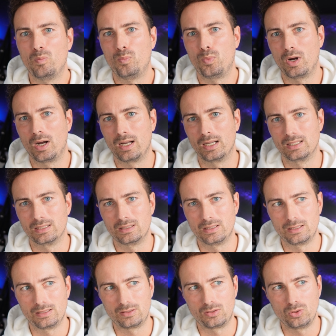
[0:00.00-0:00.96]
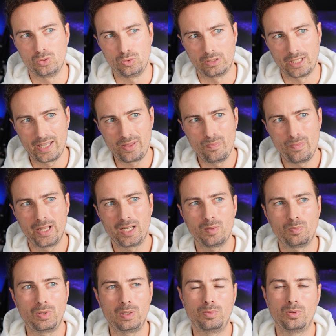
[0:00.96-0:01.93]
but do that many
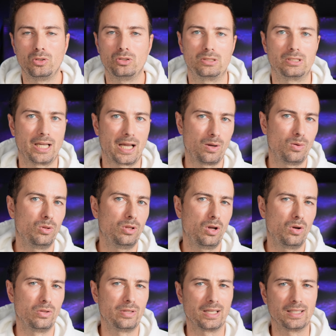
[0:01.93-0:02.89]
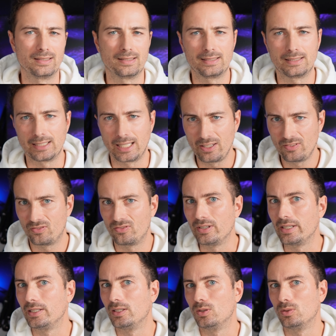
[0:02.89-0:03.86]
people download and save
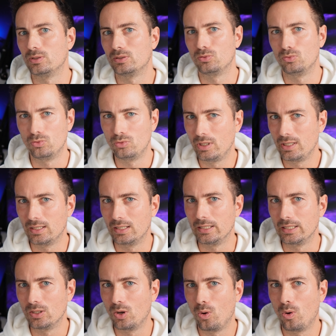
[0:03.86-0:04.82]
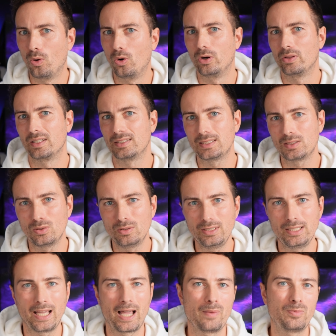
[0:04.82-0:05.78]
videos really? Or does it
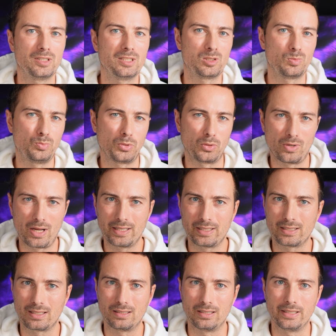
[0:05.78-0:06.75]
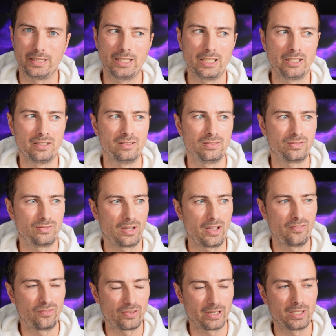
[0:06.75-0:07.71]
only happen sporadically if
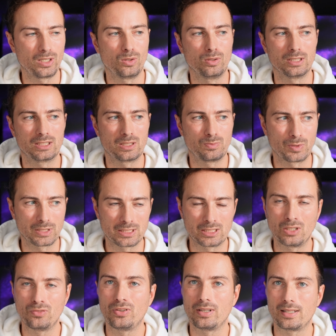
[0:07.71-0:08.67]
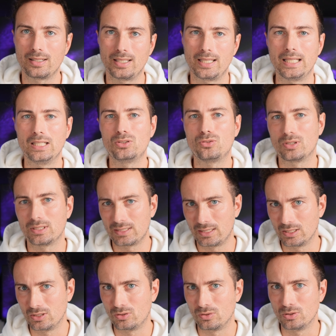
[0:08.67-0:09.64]
a video is specifically
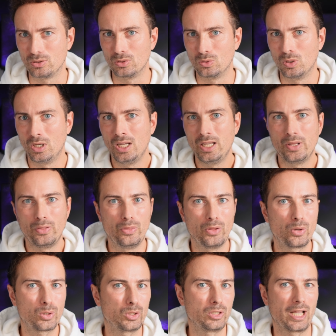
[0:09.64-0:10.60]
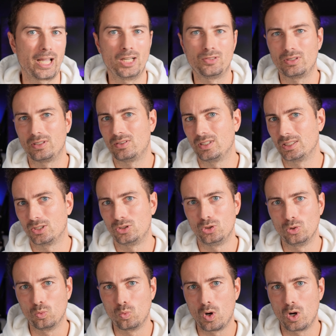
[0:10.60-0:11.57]
interesting to you, not on everything that
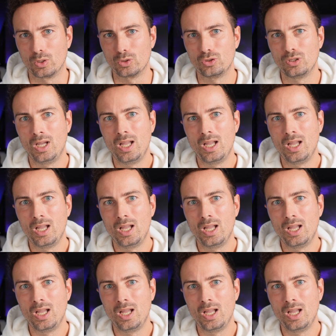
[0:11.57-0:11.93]
you watch?